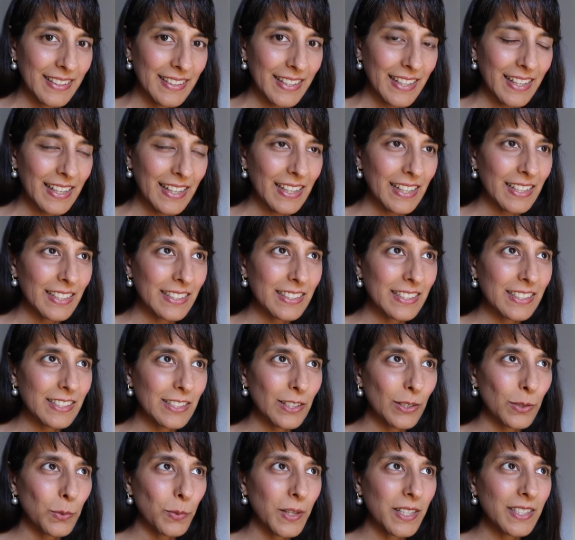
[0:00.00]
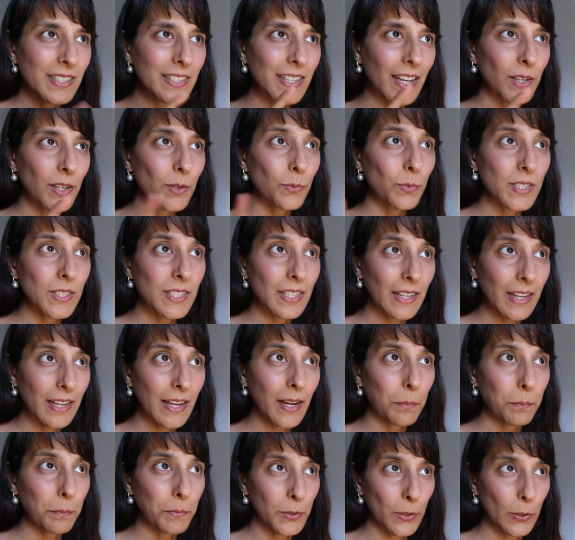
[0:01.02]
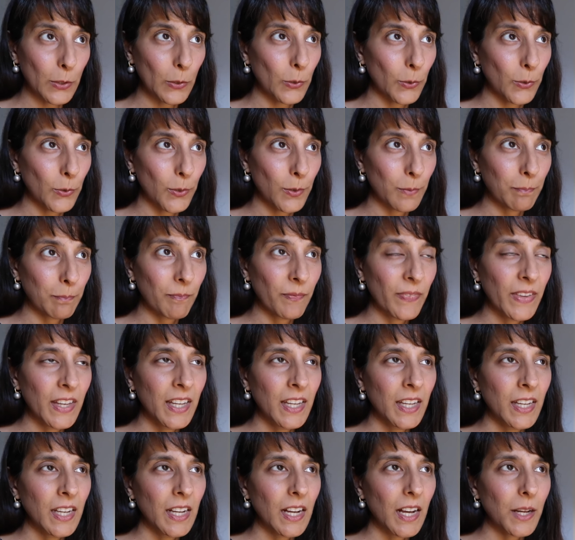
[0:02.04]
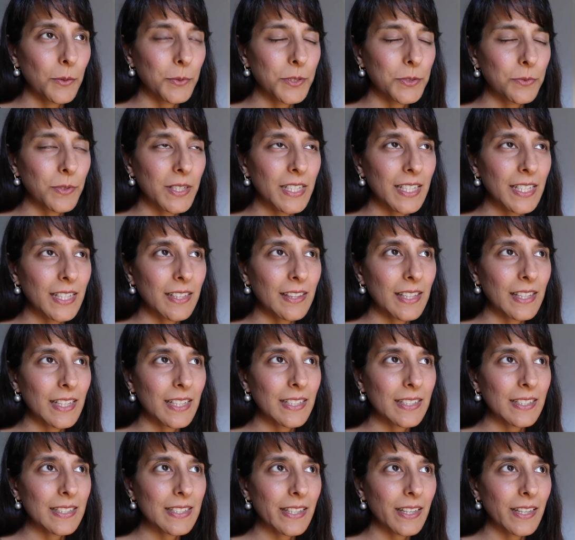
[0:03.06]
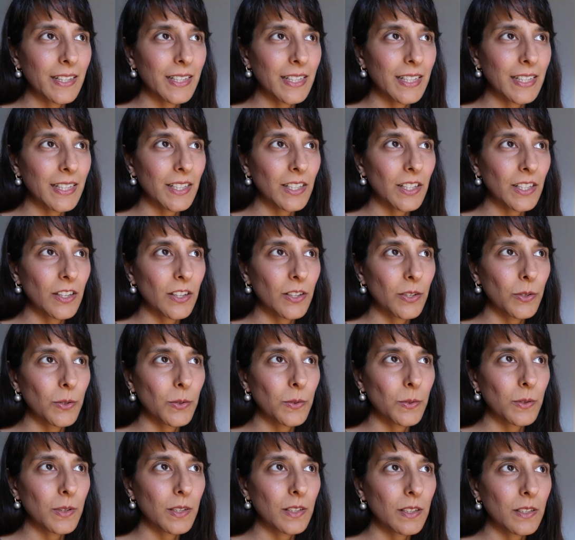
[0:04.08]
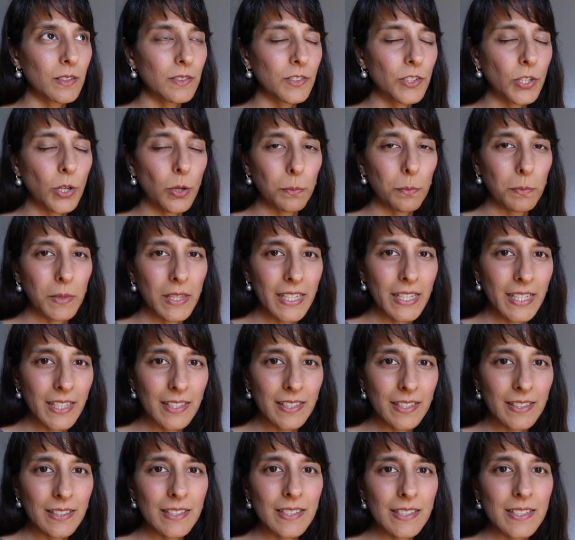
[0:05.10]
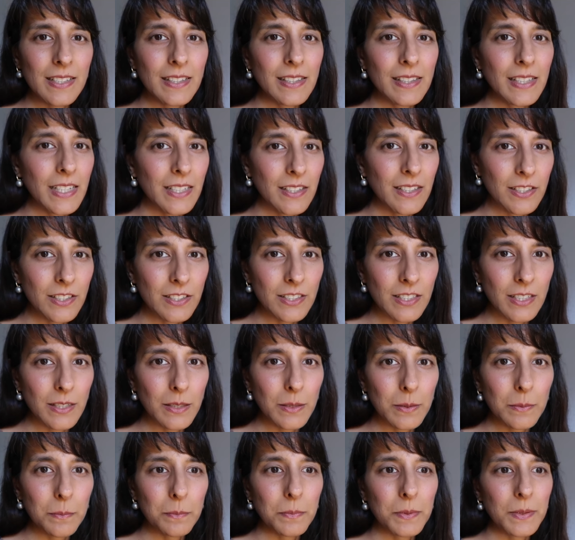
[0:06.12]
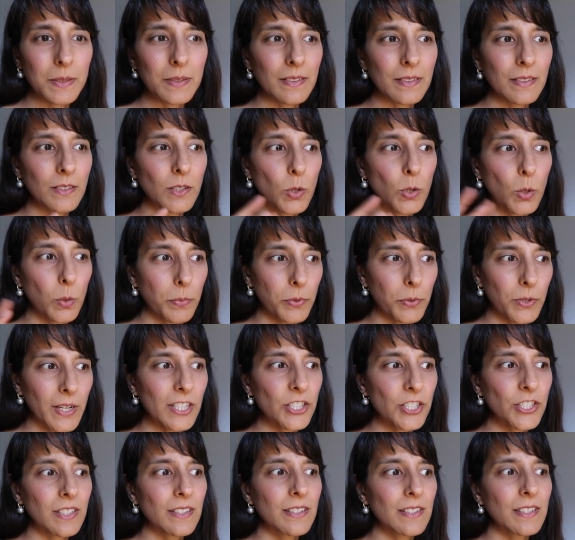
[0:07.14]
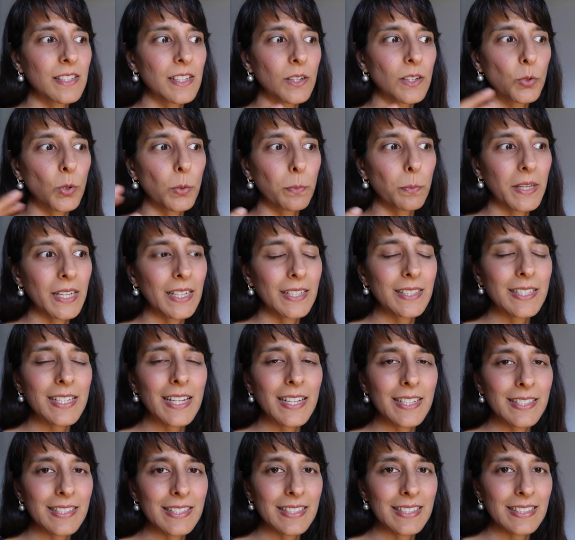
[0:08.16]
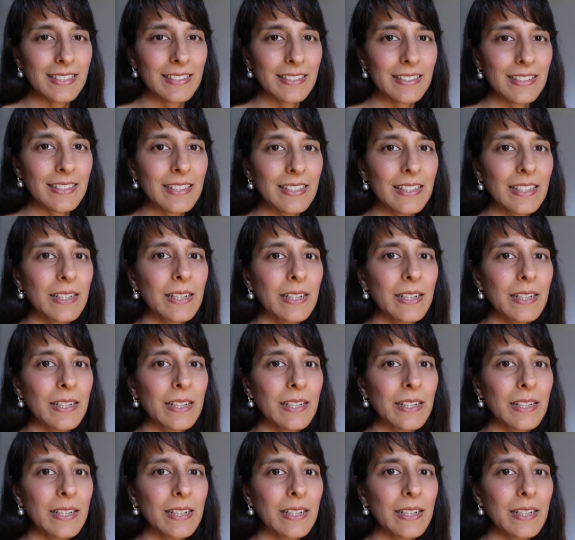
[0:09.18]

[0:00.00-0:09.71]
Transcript: Okay, so when Saturn was in Capricorn, I was reading things like, you know, top leaders and leadership and corporations, they're all being tested,